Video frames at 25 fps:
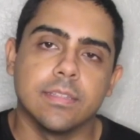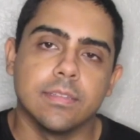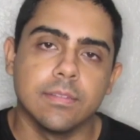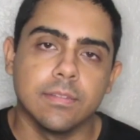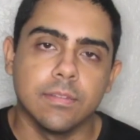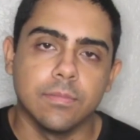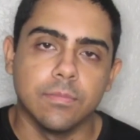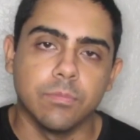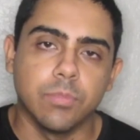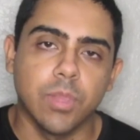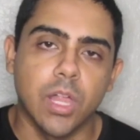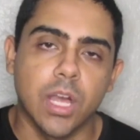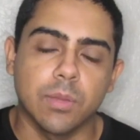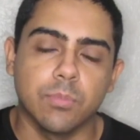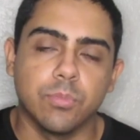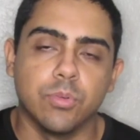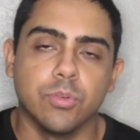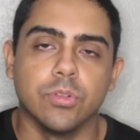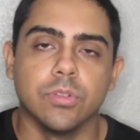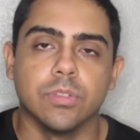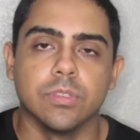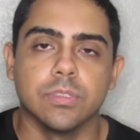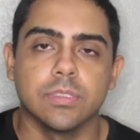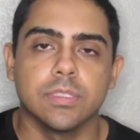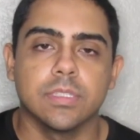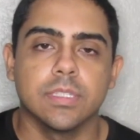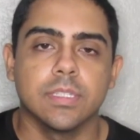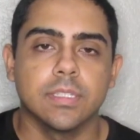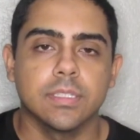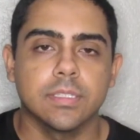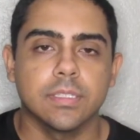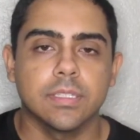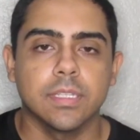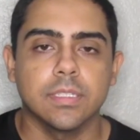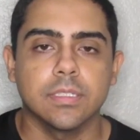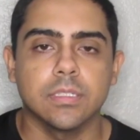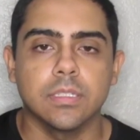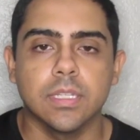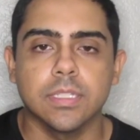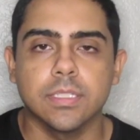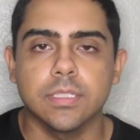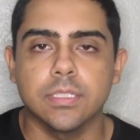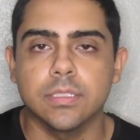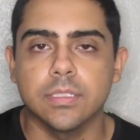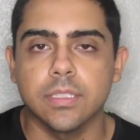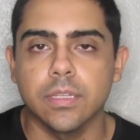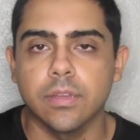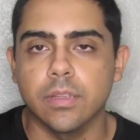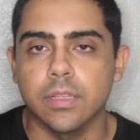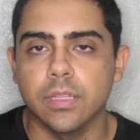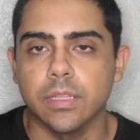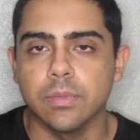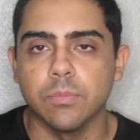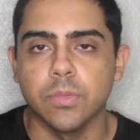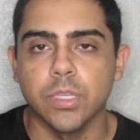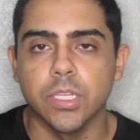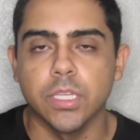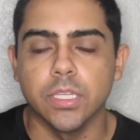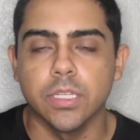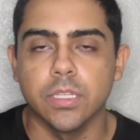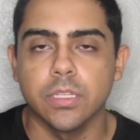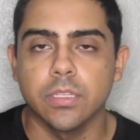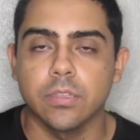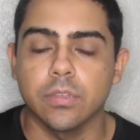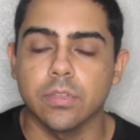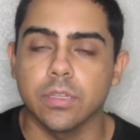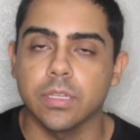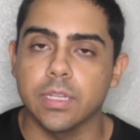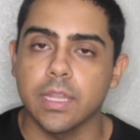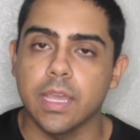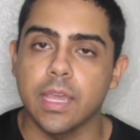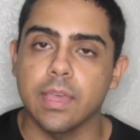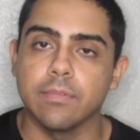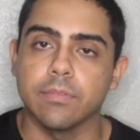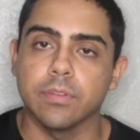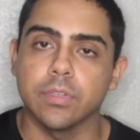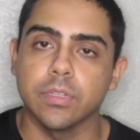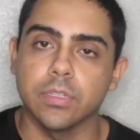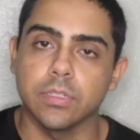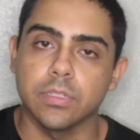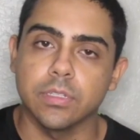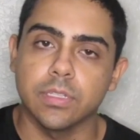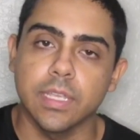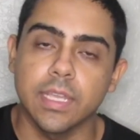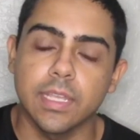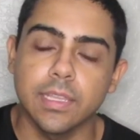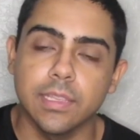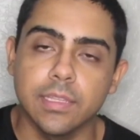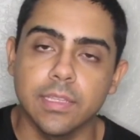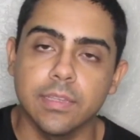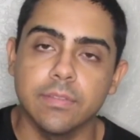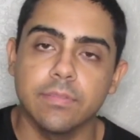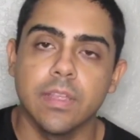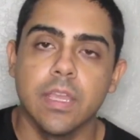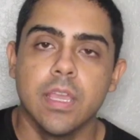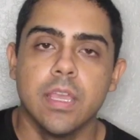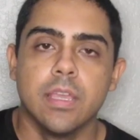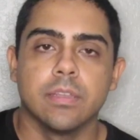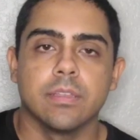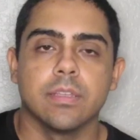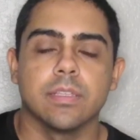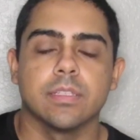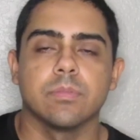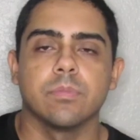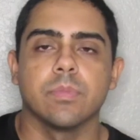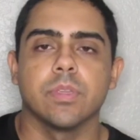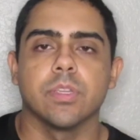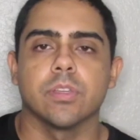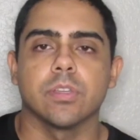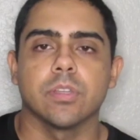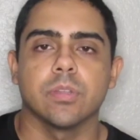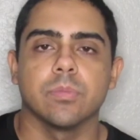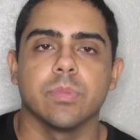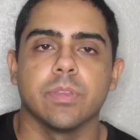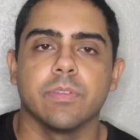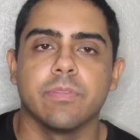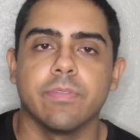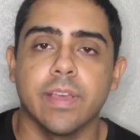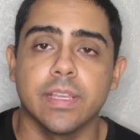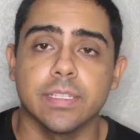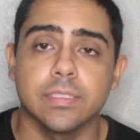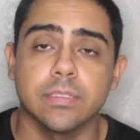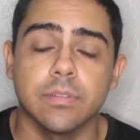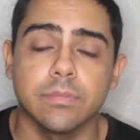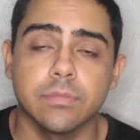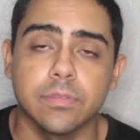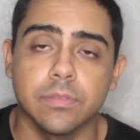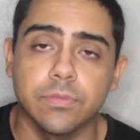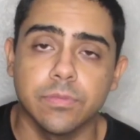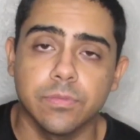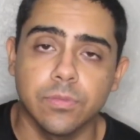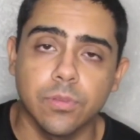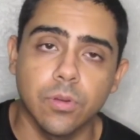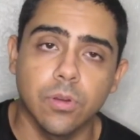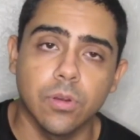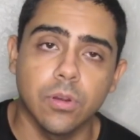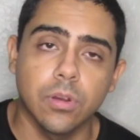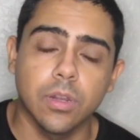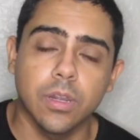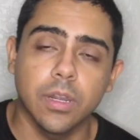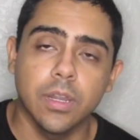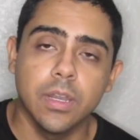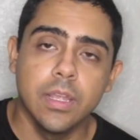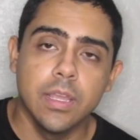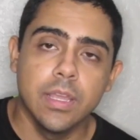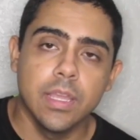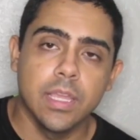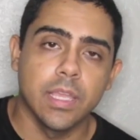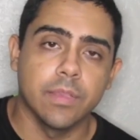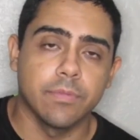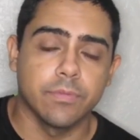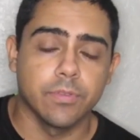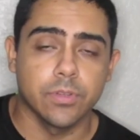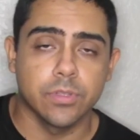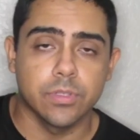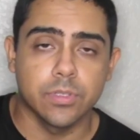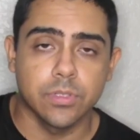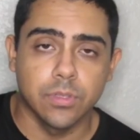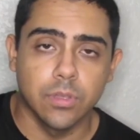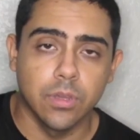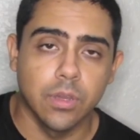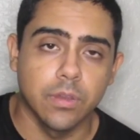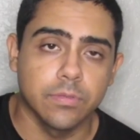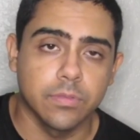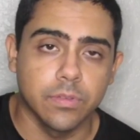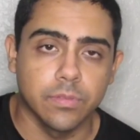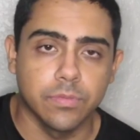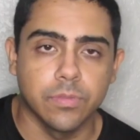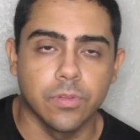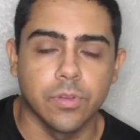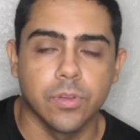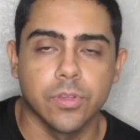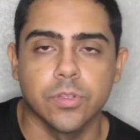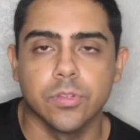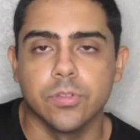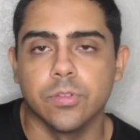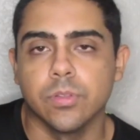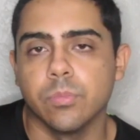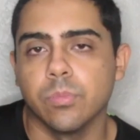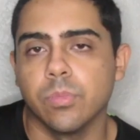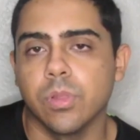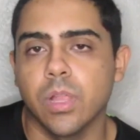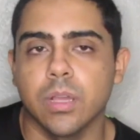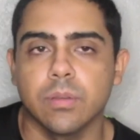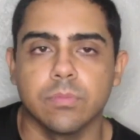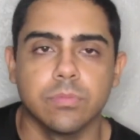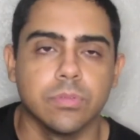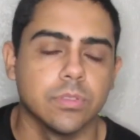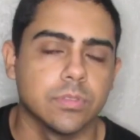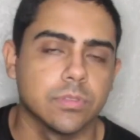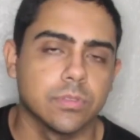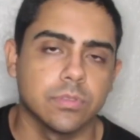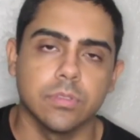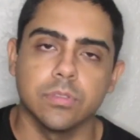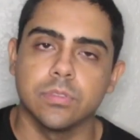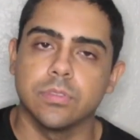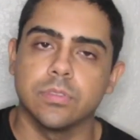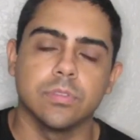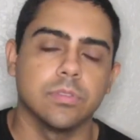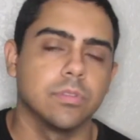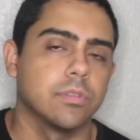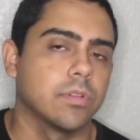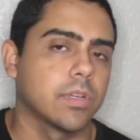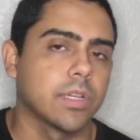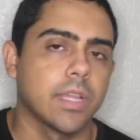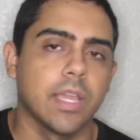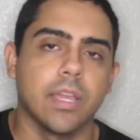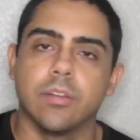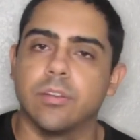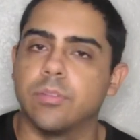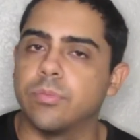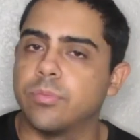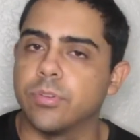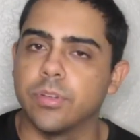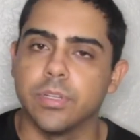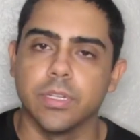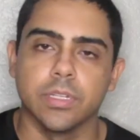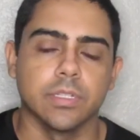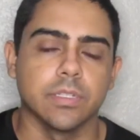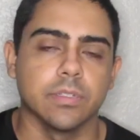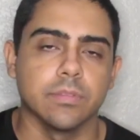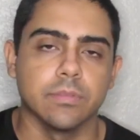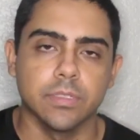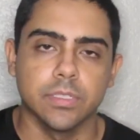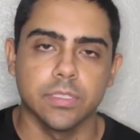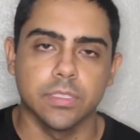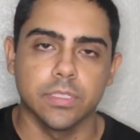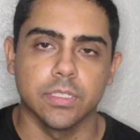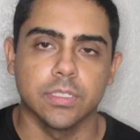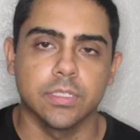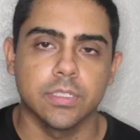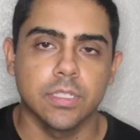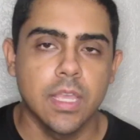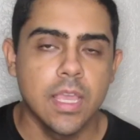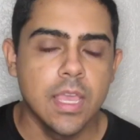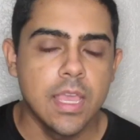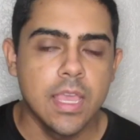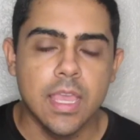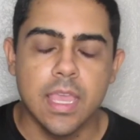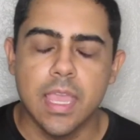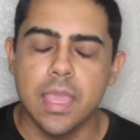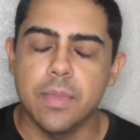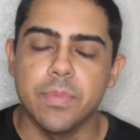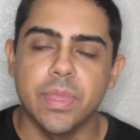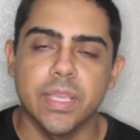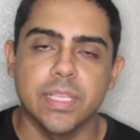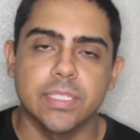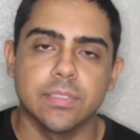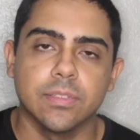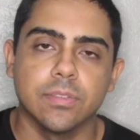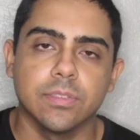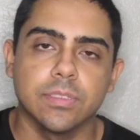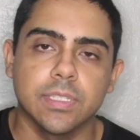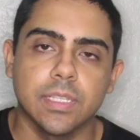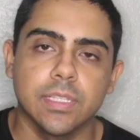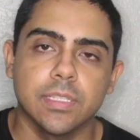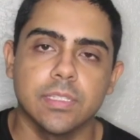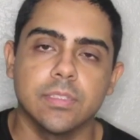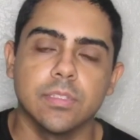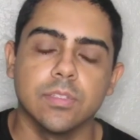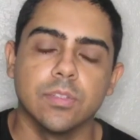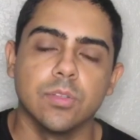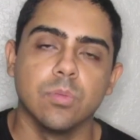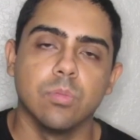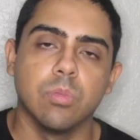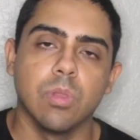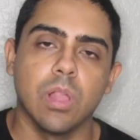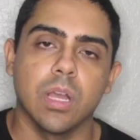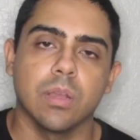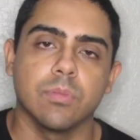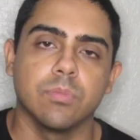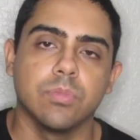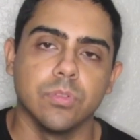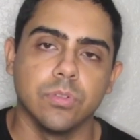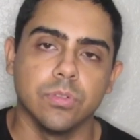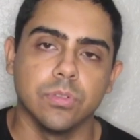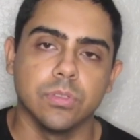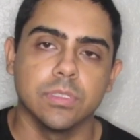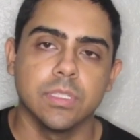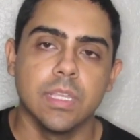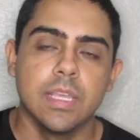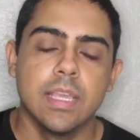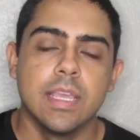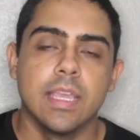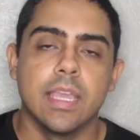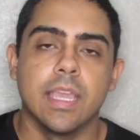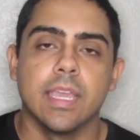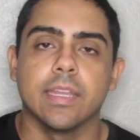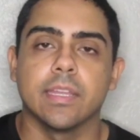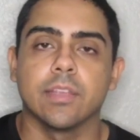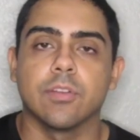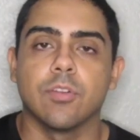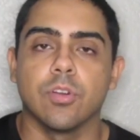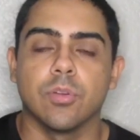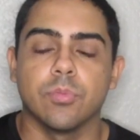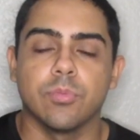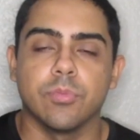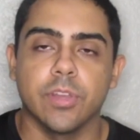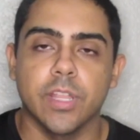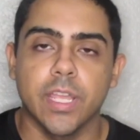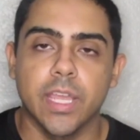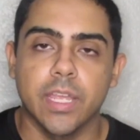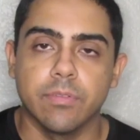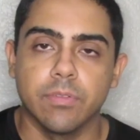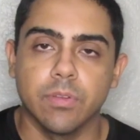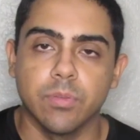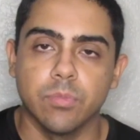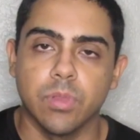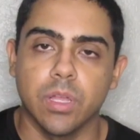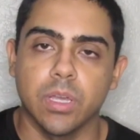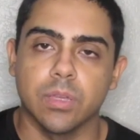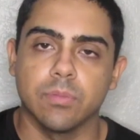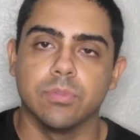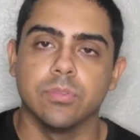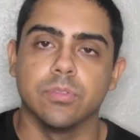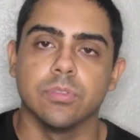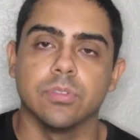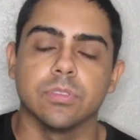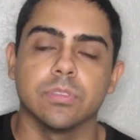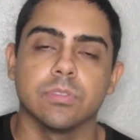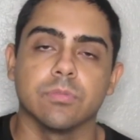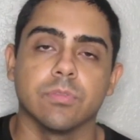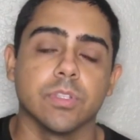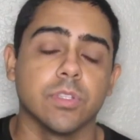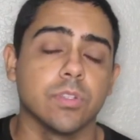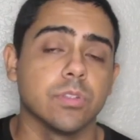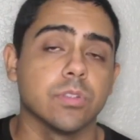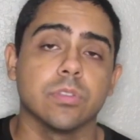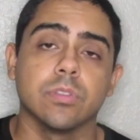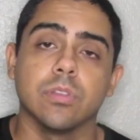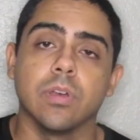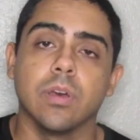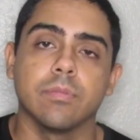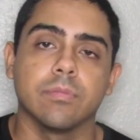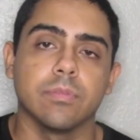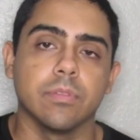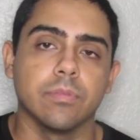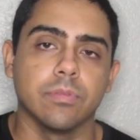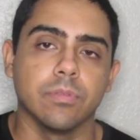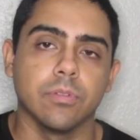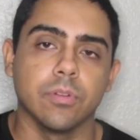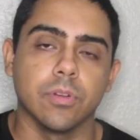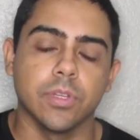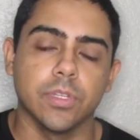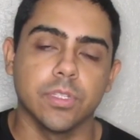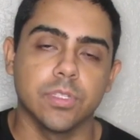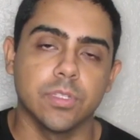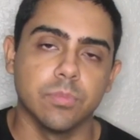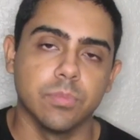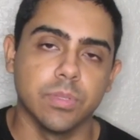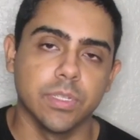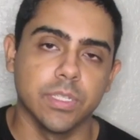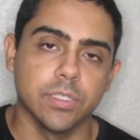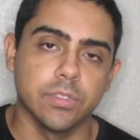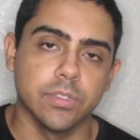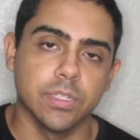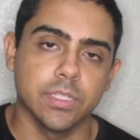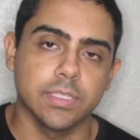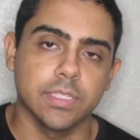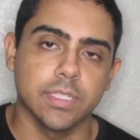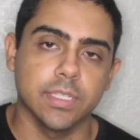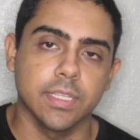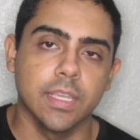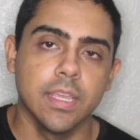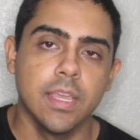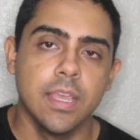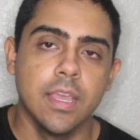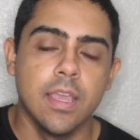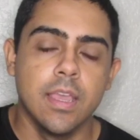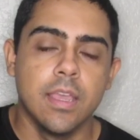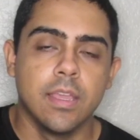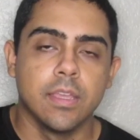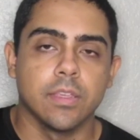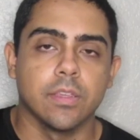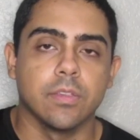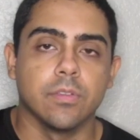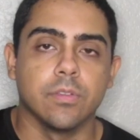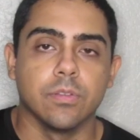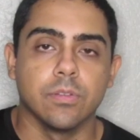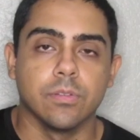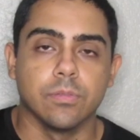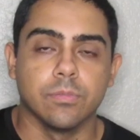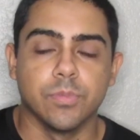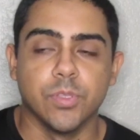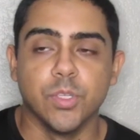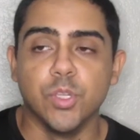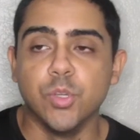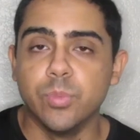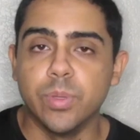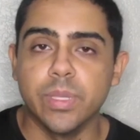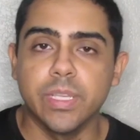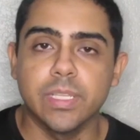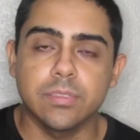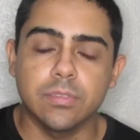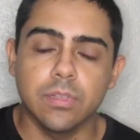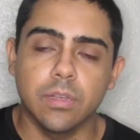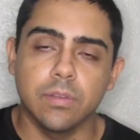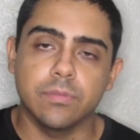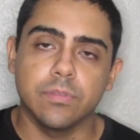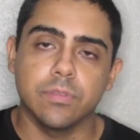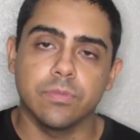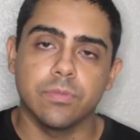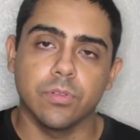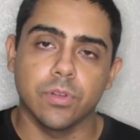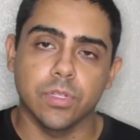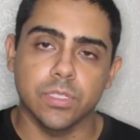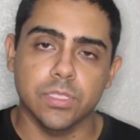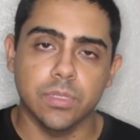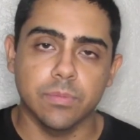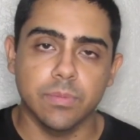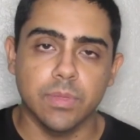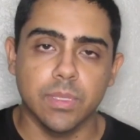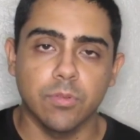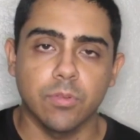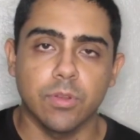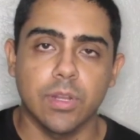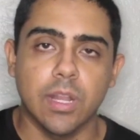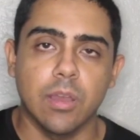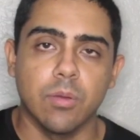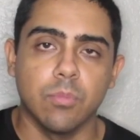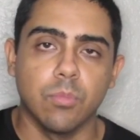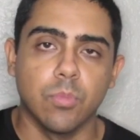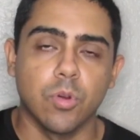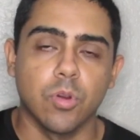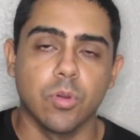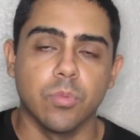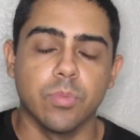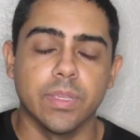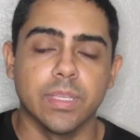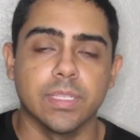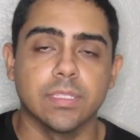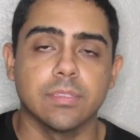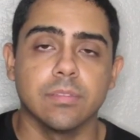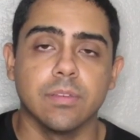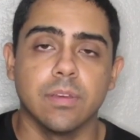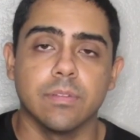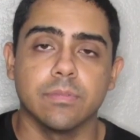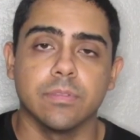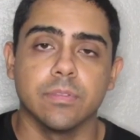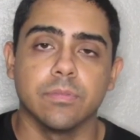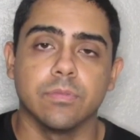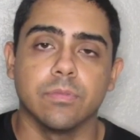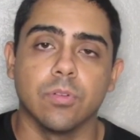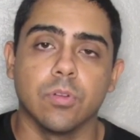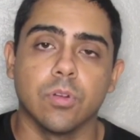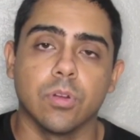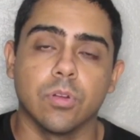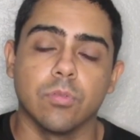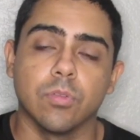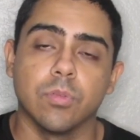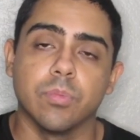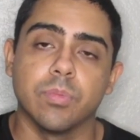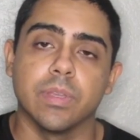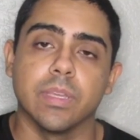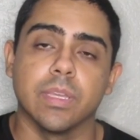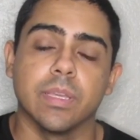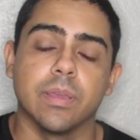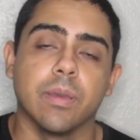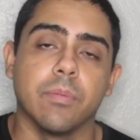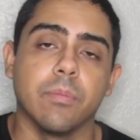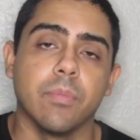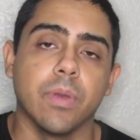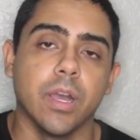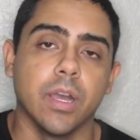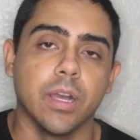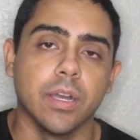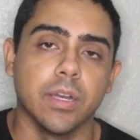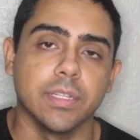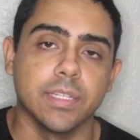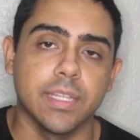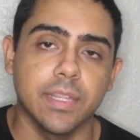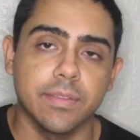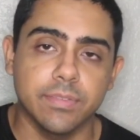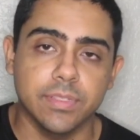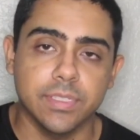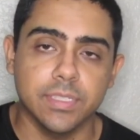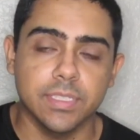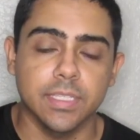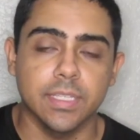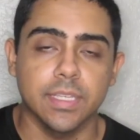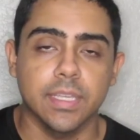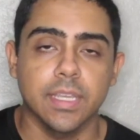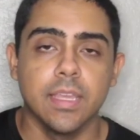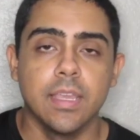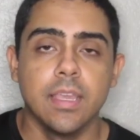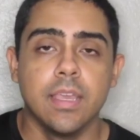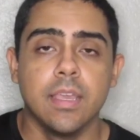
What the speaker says: block pulls doesn't necessarily mean you're gonna have a good deadlift. Doesn't mean you're gonna be fast off the floor. If you're slow off the floor and you're doing block pulls, those two are counterproductive. It makes no sense to do block pulls and incorporate heavy block pulls when you're slow off the floor. You should be addressing you being slow off the floor. Something would help more being slow off the floor would be a deficit